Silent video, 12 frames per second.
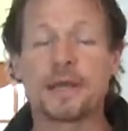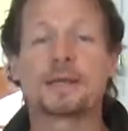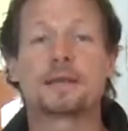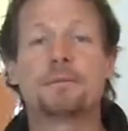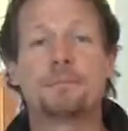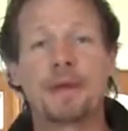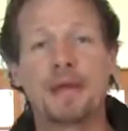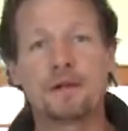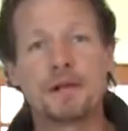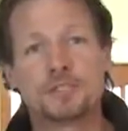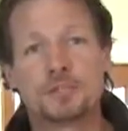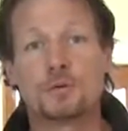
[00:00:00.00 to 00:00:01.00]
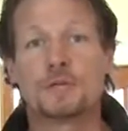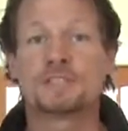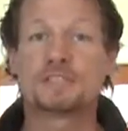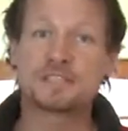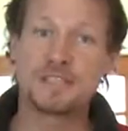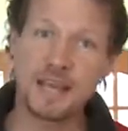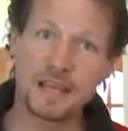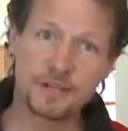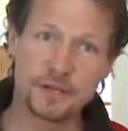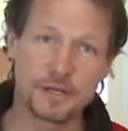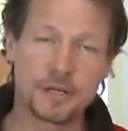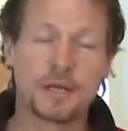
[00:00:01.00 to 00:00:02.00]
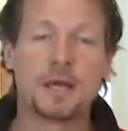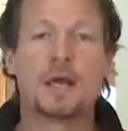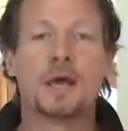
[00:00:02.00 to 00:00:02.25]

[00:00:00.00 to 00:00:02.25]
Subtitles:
and compare it to a standard